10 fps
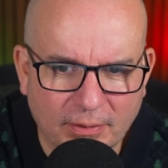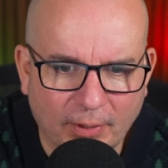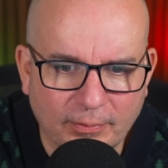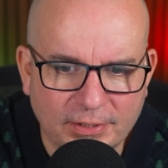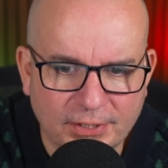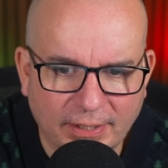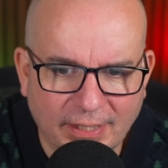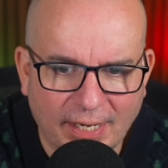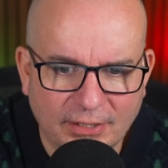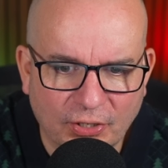the moment say
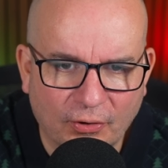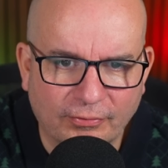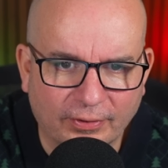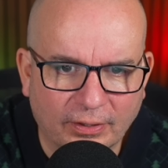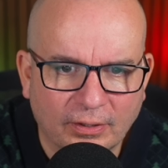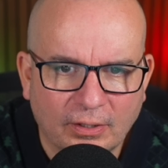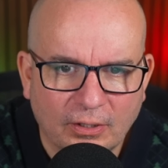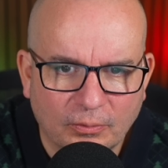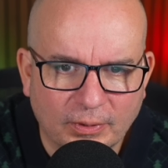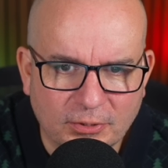cash offer,
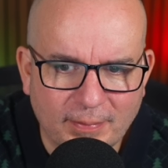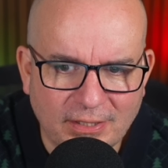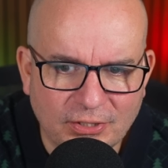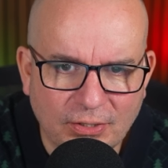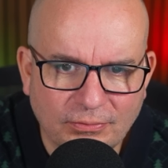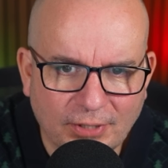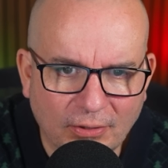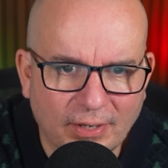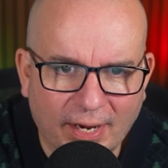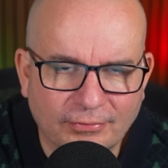which means you
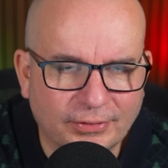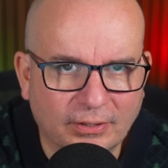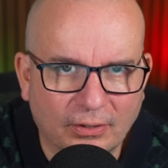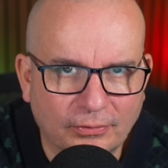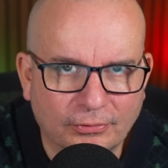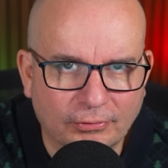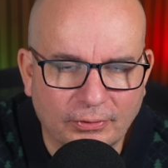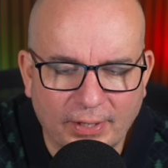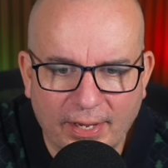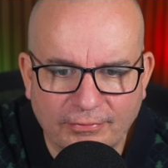don't have to go
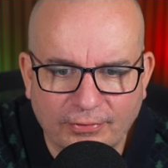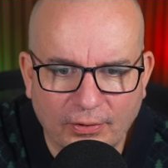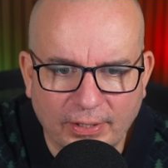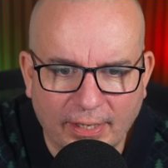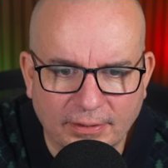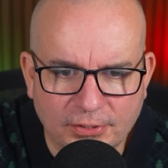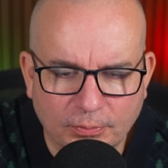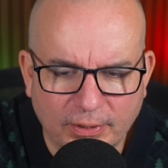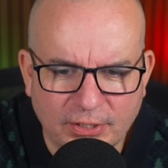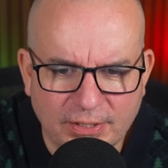through their
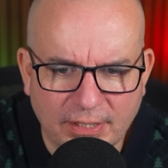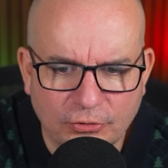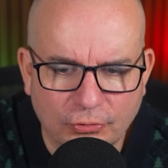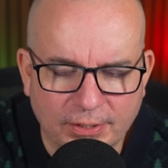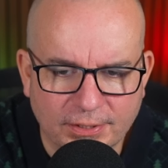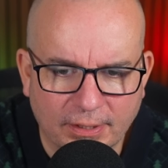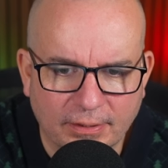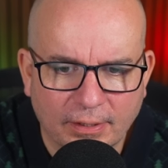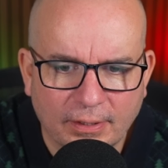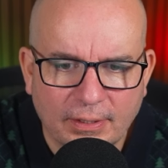finance, which is interesting.